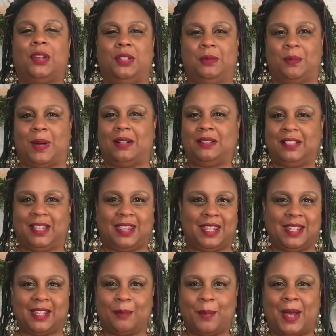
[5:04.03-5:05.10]
you rarely
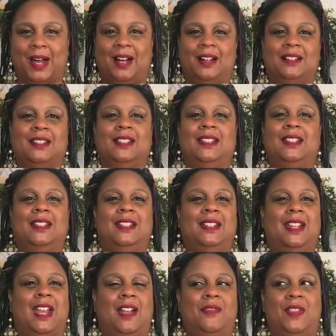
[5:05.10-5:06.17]
think about,
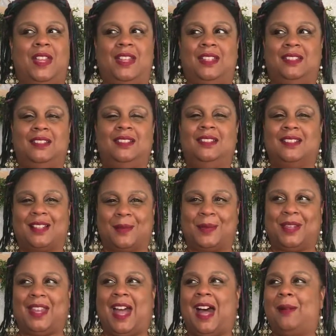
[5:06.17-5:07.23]
and then
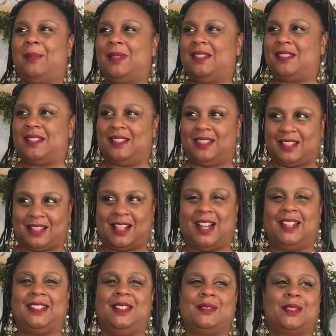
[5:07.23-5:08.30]
something happens and the
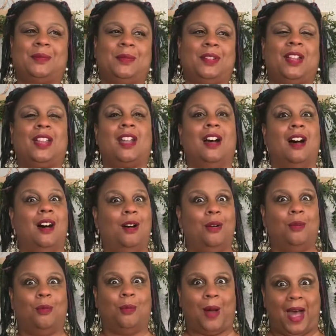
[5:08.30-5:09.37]
sign comes and you're like, oh,
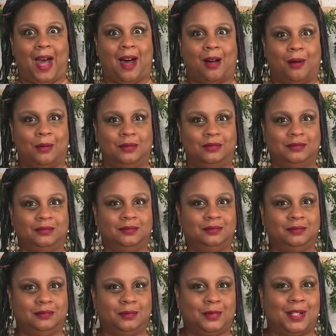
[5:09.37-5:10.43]
wow.
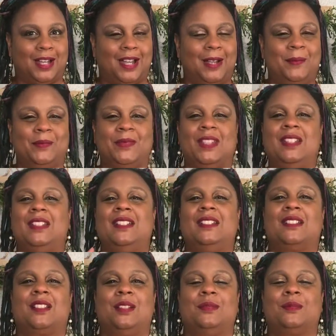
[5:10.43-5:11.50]
Okay?
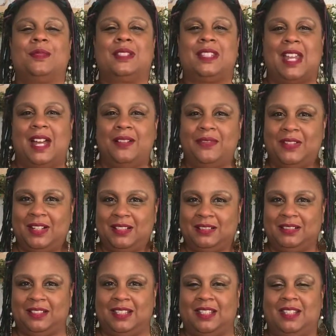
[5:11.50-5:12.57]
So
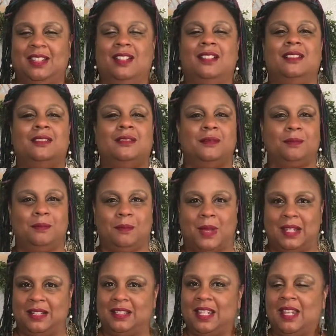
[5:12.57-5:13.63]
definitely
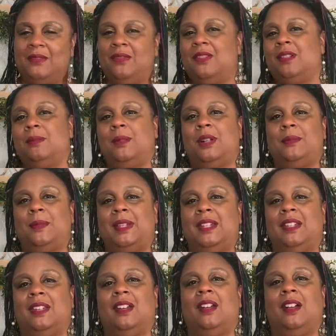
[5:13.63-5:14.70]
meditate for a
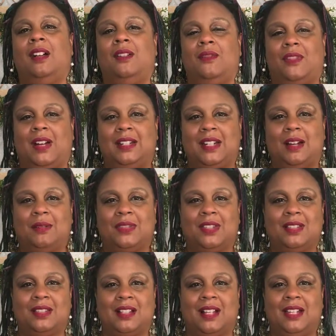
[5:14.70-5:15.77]
moment, find out what the
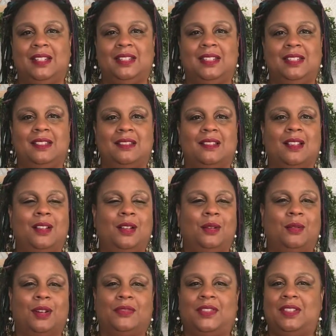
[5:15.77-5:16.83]
sign is,
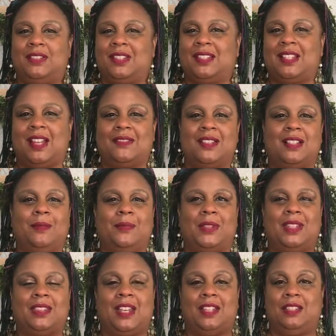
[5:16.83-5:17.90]
or if you just have
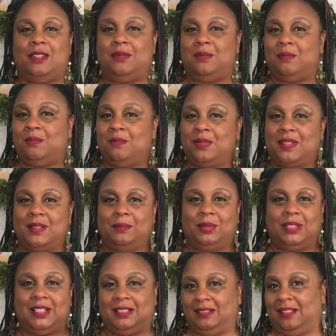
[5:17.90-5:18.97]
something that you
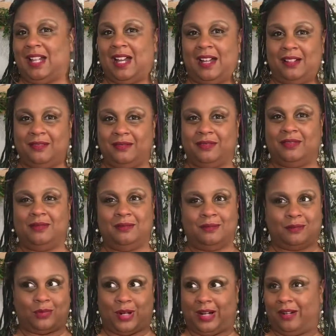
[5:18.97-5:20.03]
simply love,
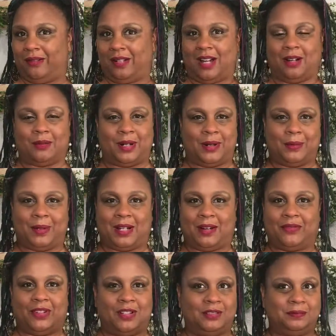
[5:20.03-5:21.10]
rare, not rare,
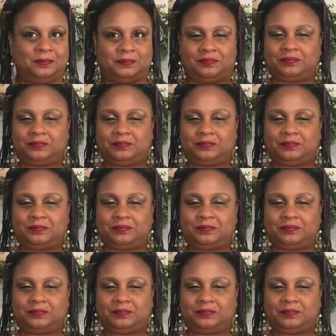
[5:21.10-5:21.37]
whatever,